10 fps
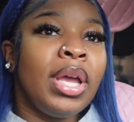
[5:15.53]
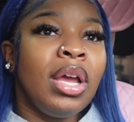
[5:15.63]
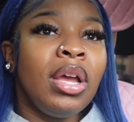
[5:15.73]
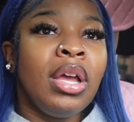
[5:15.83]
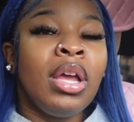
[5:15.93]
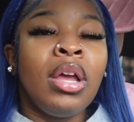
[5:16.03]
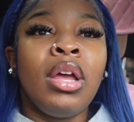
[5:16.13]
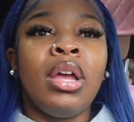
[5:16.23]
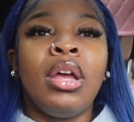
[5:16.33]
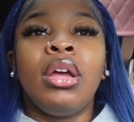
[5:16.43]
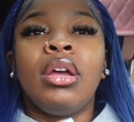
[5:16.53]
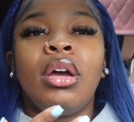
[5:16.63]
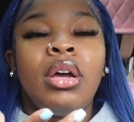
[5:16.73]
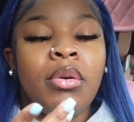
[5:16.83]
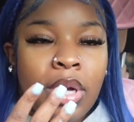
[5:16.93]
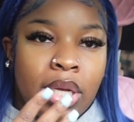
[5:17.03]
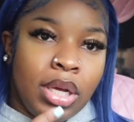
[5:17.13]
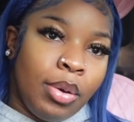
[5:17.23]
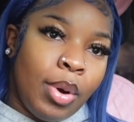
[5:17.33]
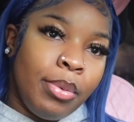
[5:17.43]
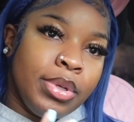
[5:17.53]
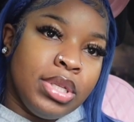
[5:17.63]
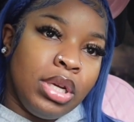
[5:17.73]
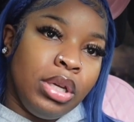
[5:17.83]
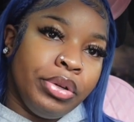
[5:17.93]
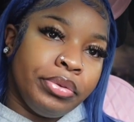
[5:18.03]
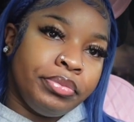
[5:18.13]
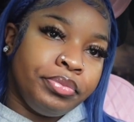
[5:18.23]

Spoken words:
it, oh my God, why are we sitting here?